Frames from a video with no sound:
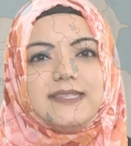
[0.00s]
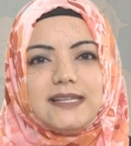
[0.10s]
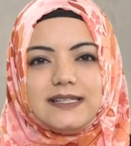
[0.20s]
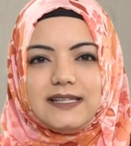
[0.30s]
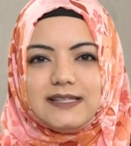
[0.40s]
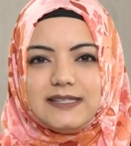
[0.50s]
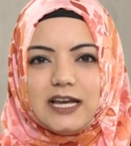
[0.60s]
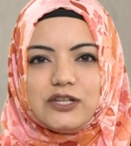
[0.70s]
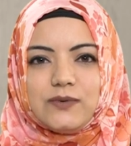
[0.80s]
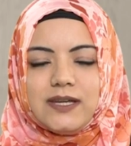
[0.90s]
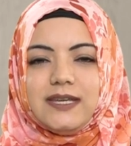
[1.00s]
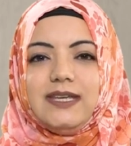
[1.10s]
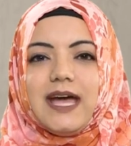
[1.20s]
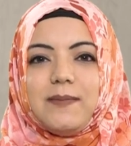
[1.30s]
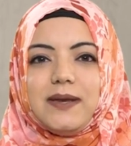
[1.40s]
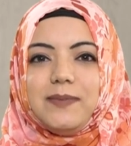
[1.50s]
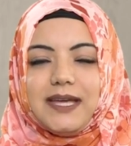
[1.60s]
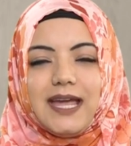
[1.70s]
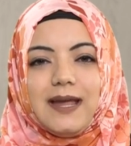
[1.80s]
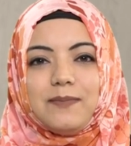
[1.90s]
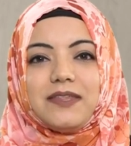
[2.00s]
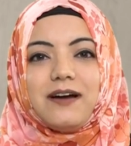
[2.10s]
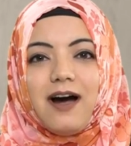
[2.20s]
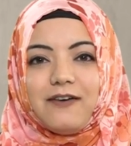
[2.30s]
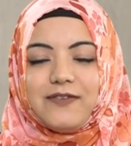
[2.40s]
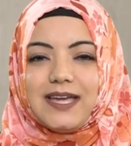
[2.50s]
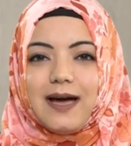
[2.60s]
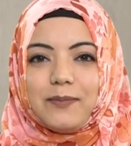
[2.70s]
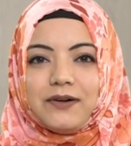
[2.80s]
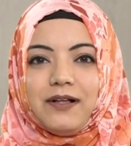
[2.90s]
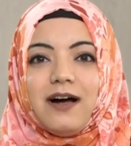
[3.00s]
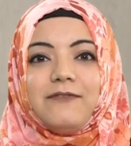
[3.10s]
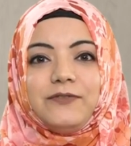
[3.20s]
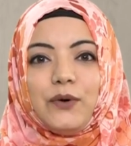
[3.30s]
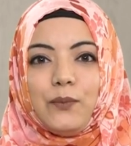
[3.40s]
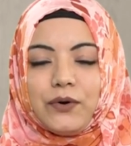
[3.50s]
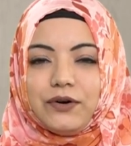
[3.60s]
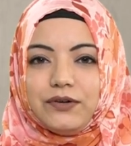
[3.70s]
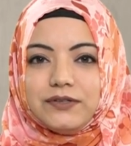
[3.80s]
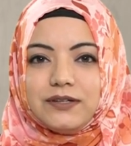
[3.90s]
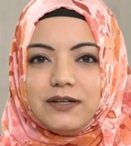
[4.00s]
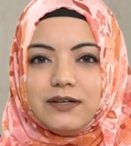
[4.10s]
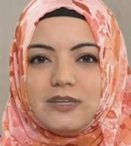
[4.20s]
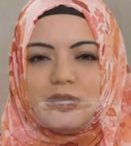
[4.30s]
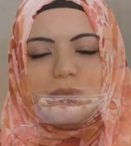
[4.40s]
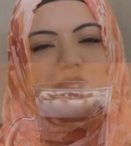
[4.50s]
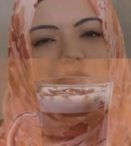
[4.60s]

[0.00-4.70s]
16th century, Yemen became the coffee capital of the world. We